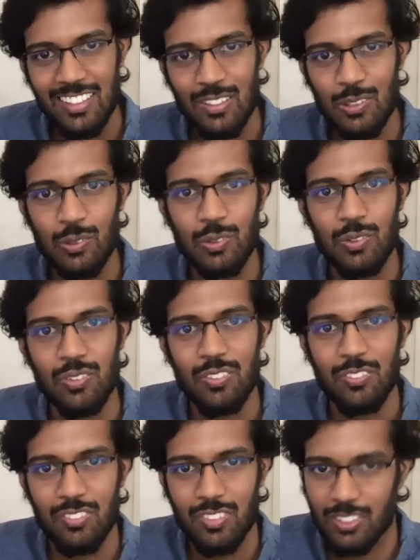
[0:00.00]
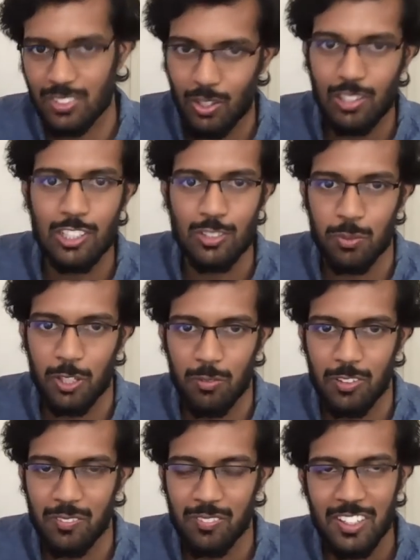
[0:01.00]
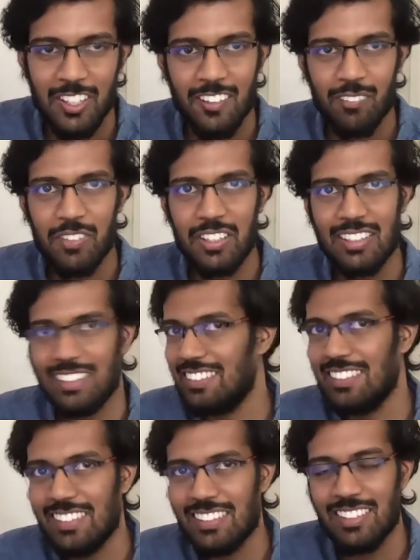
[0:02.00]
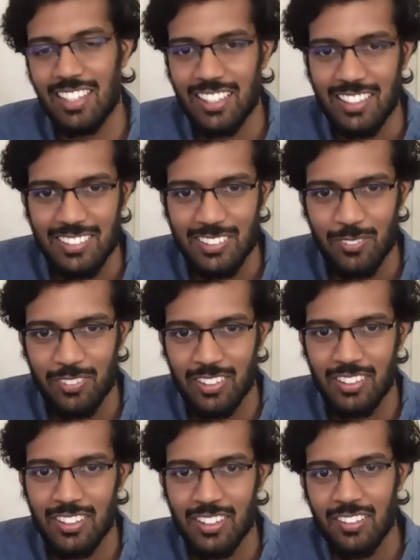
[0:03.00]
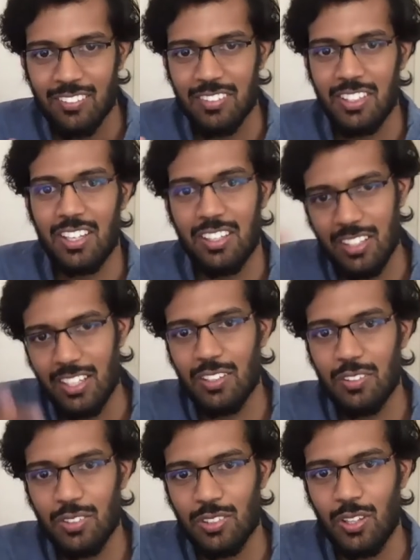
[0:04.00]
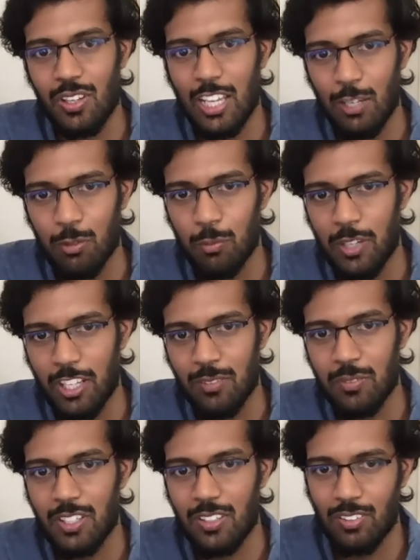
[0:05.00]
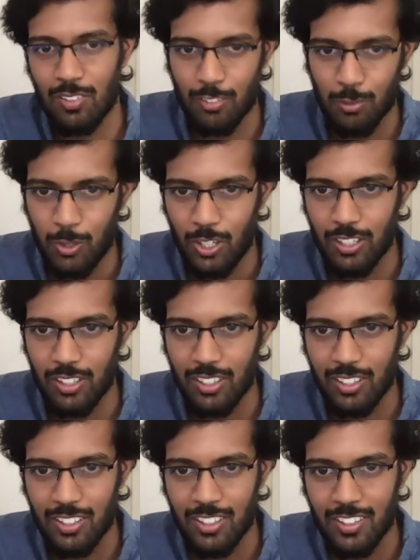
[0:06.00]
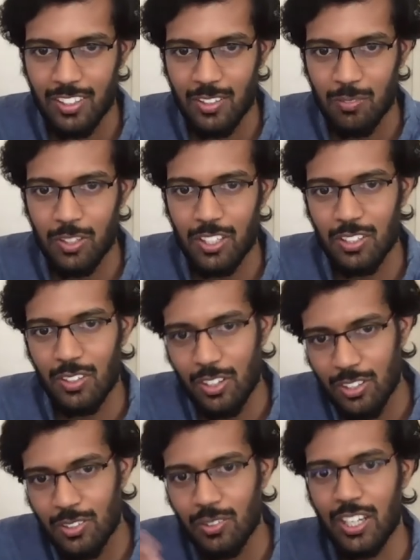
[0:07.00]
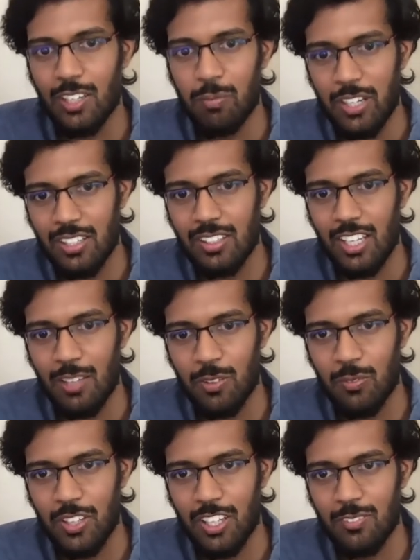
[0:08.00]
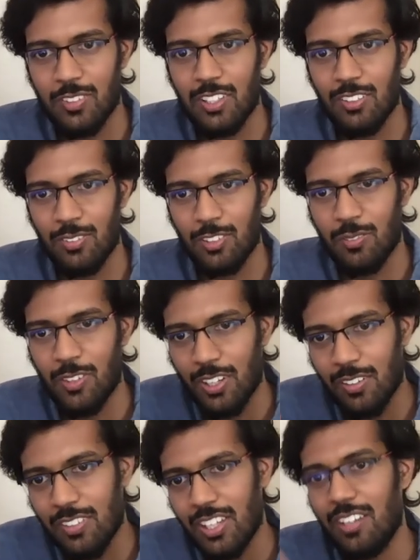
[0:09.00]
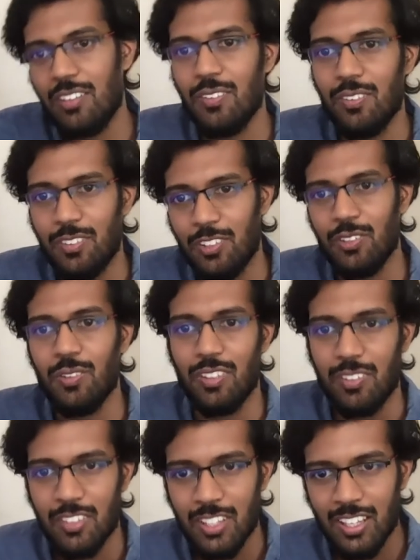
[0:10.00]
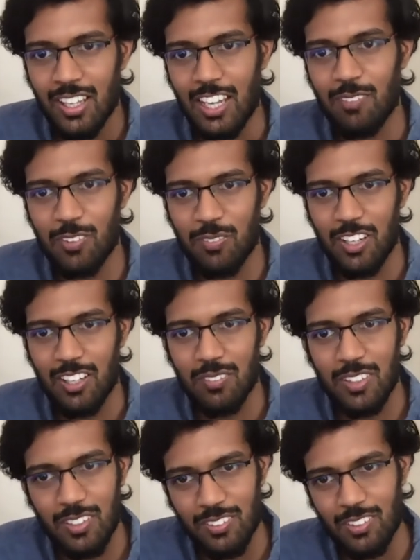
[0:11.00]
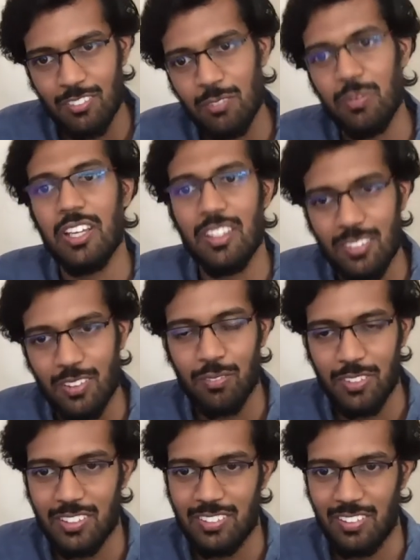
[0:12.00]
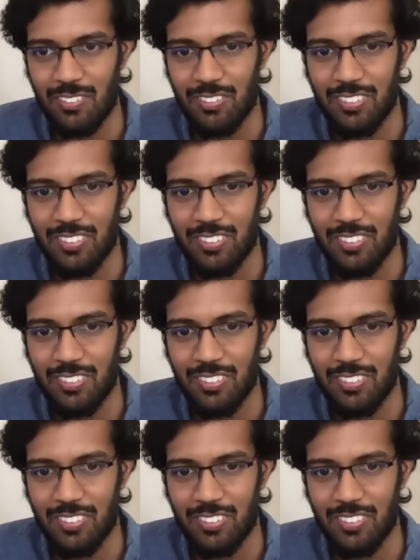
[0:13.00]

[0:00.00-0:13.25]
to solve this problem. But isn't this like an inception? We are trying to solve hyperparameters of the model. But in order to get better hyperparameters for the model, we have to tune hyperparameters of the Bayes itself.